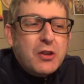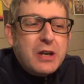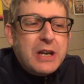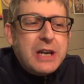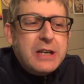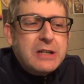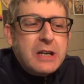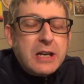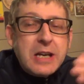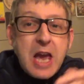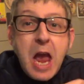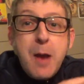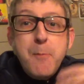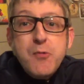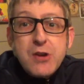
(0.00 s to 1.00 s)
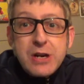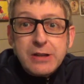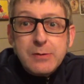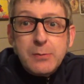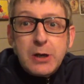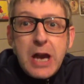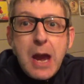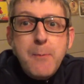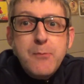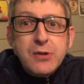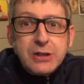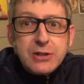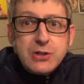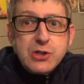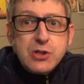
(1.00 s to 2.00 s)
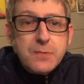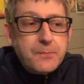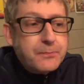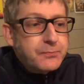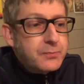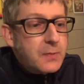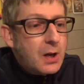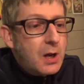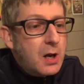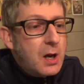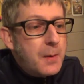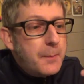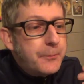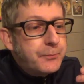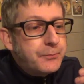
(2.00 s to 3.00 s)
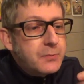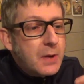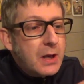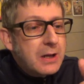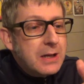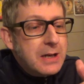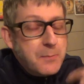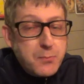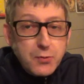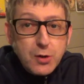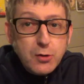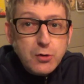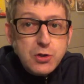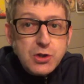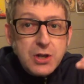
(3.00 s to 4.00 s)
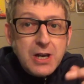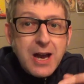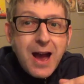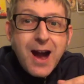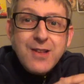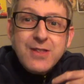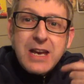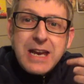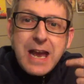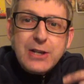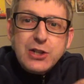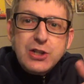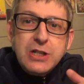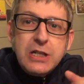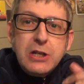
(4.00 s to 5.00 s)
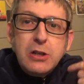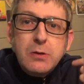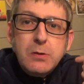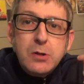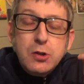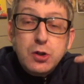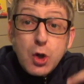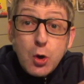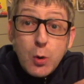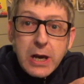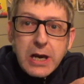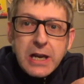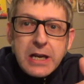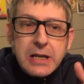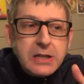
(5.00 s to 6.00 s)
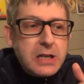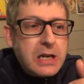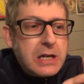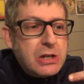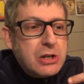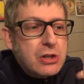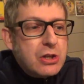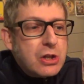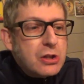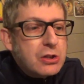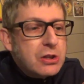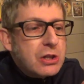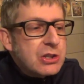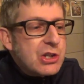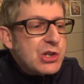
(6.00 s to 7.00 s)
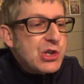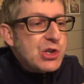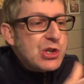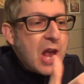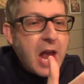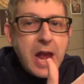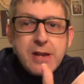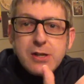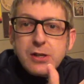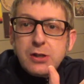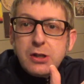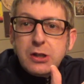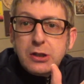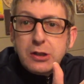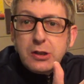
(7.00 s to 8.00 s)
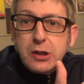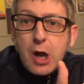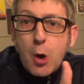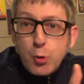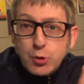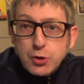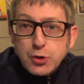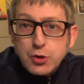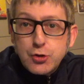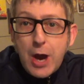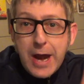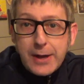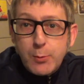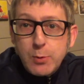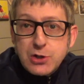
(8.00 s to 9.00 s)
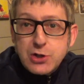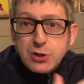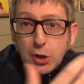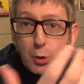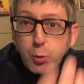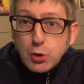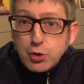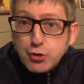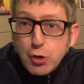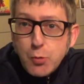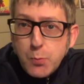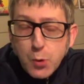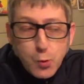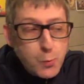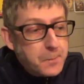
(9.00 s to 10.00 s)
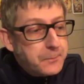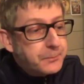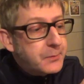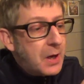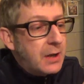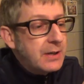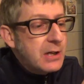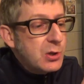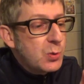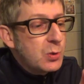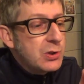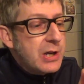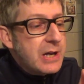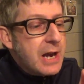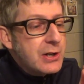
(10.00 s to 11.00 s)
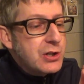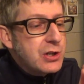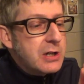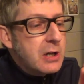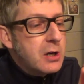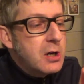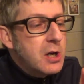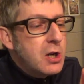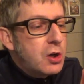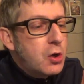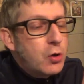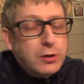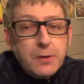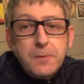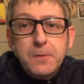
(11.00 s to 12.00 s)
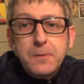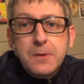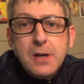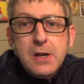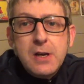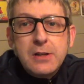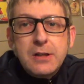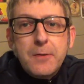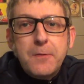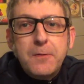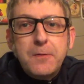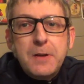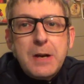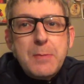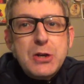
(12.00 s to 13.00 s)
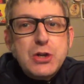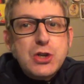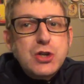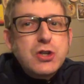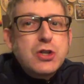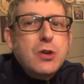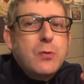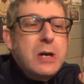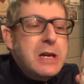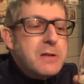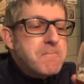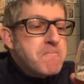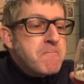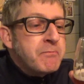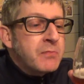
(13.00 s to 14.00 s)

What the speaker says: in Cambrinus, in Bruges, and they actually do it in the standard Gulden Draak, which is a quadruple, and that's what they actually cook the Flemish stew in,